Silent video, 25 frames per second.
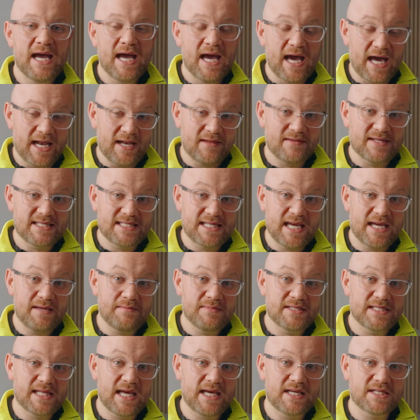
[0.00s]
And at the
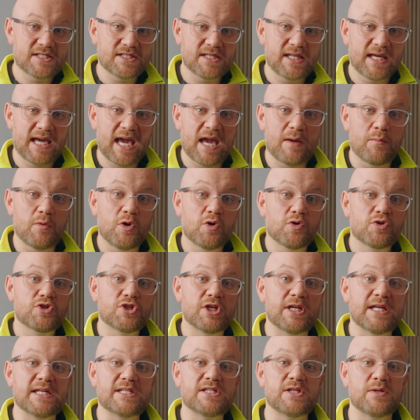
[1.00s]
same stage of the game, we
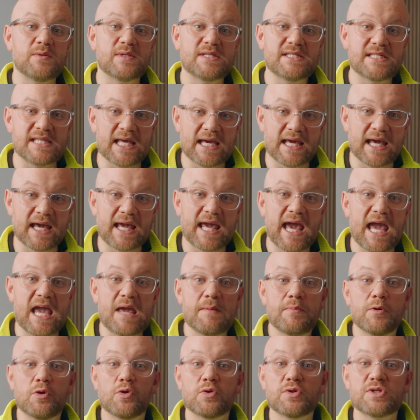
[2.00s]
also need to use thicker
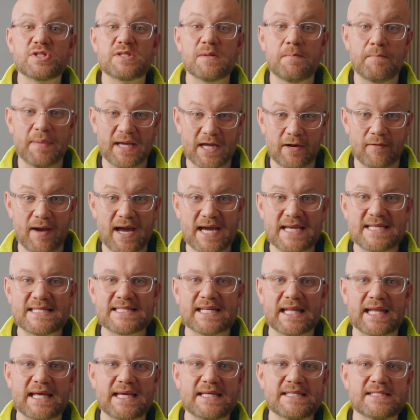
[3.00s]
cables, bigger
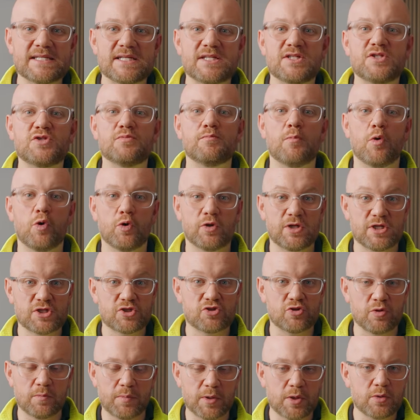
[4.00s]
isolators, more
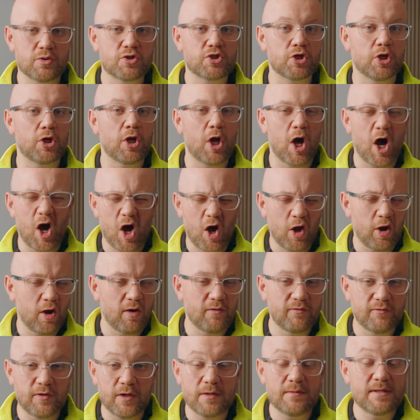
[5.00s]
distribution, on
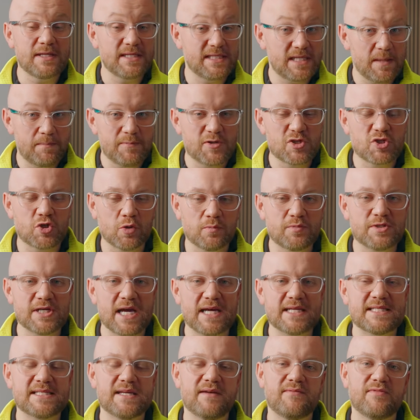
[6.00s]
often,
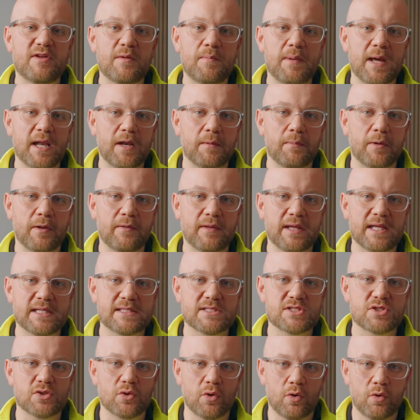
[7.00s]
subjective, depending upon the
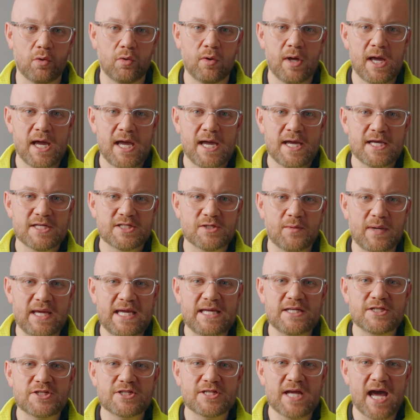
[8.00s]
install. So
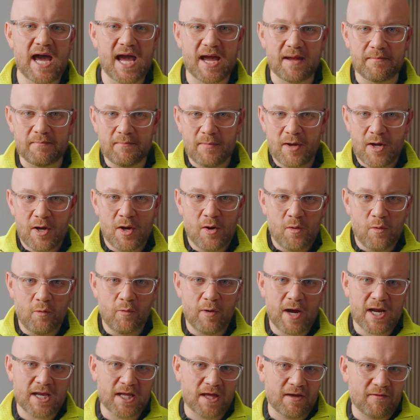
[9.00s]
each time
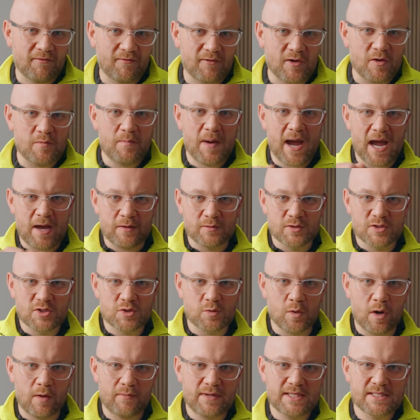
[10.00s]
we're adding a few pounds
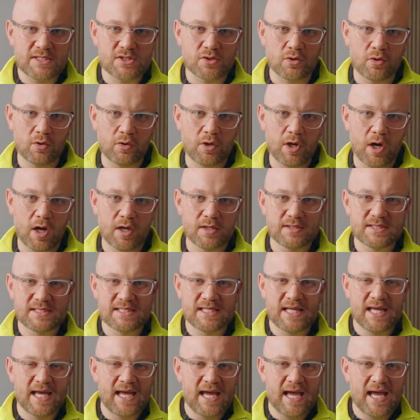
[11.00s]
to our install cost.